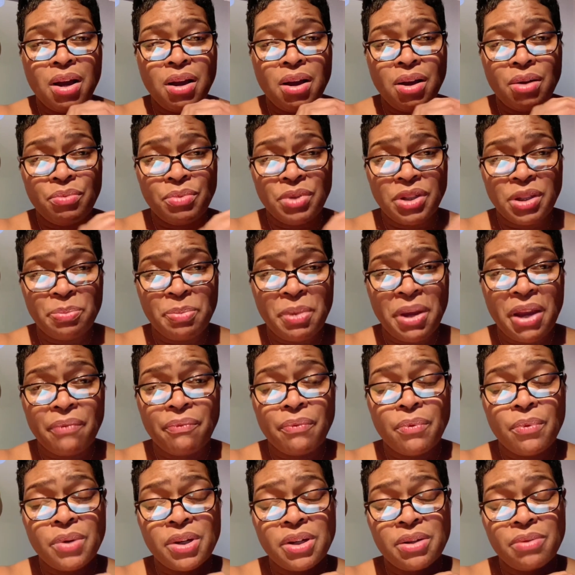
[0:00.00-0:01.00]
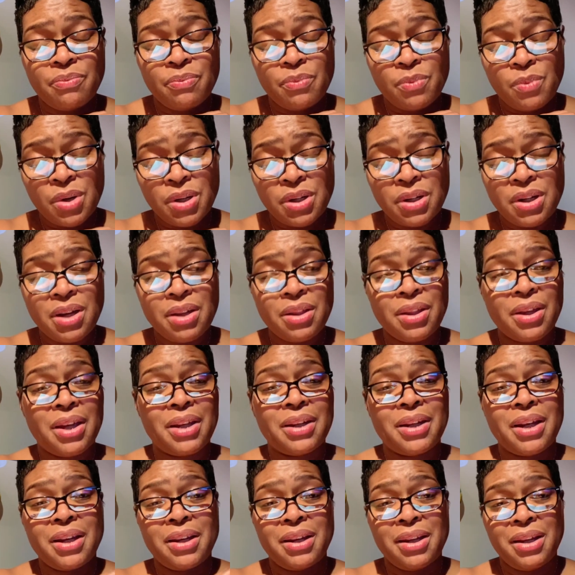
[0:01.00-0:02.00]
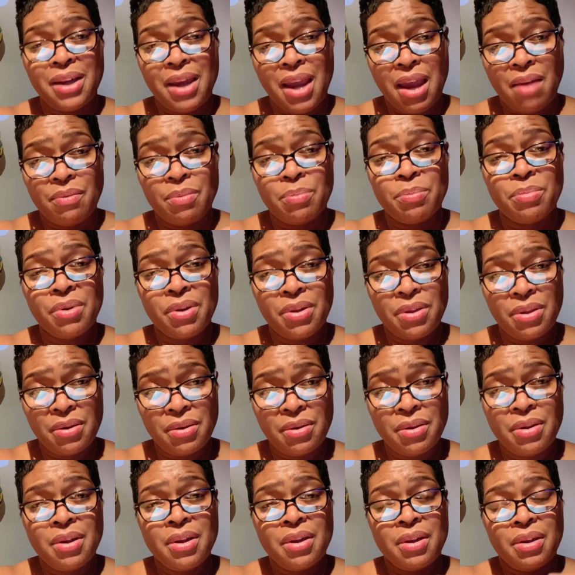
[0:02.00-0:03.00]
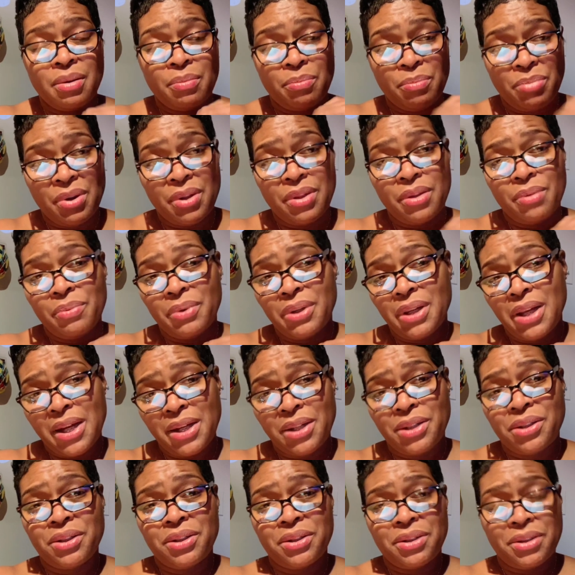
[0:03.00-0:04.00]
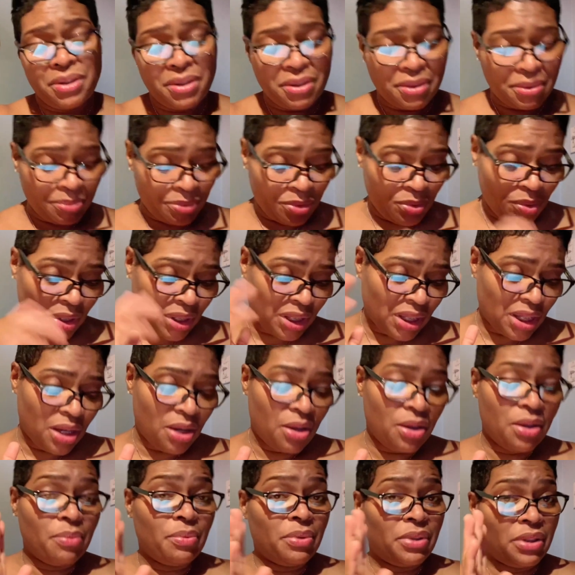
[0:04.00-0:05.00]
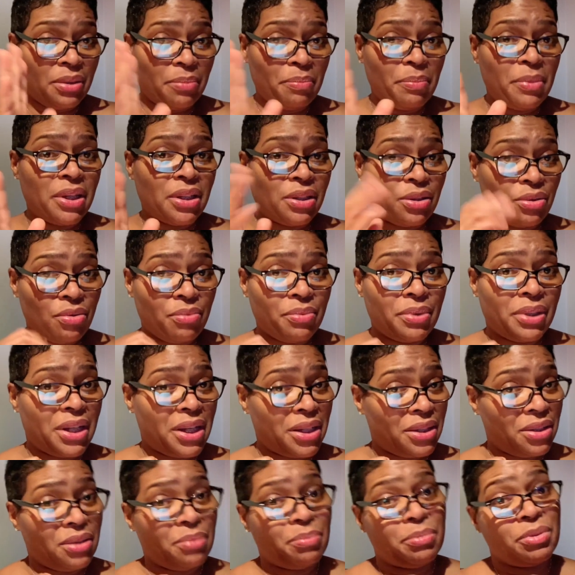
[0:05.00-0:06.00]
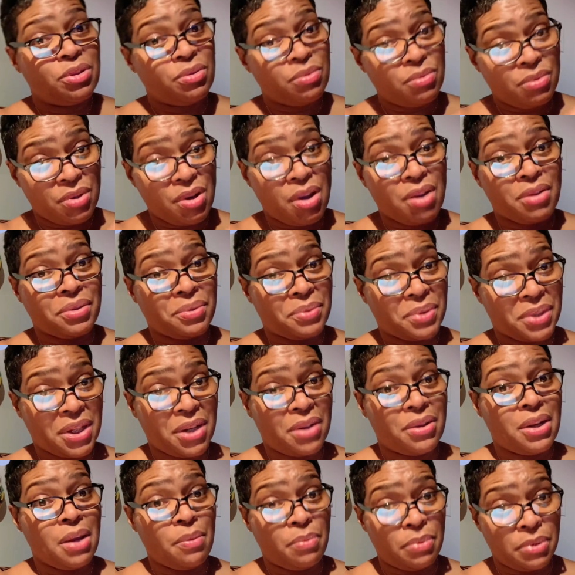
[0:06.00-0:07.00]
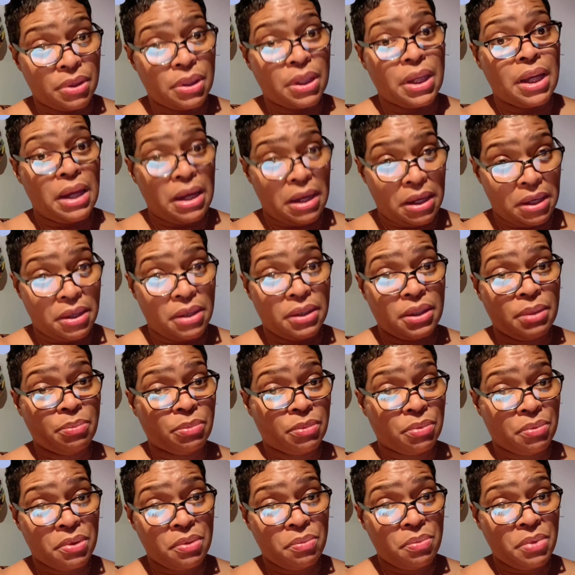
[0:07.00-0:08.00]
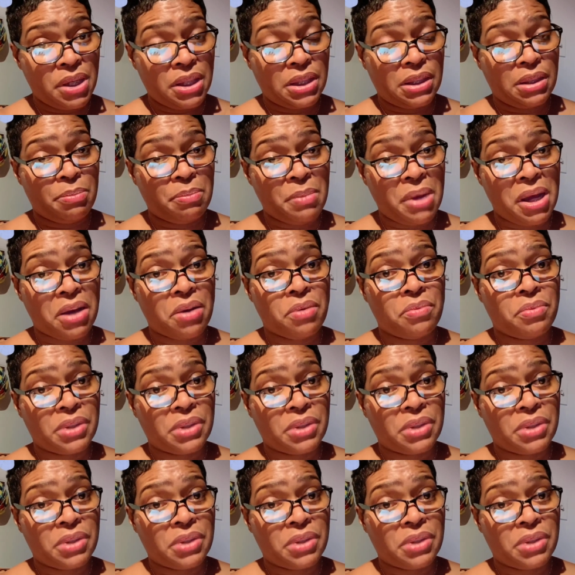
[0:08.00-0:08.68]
respect for one another, and they did have a brother relationship. You could tell it was a mentor relationship, but you can also tell they was kicking it. Them 3 weeks that Michael was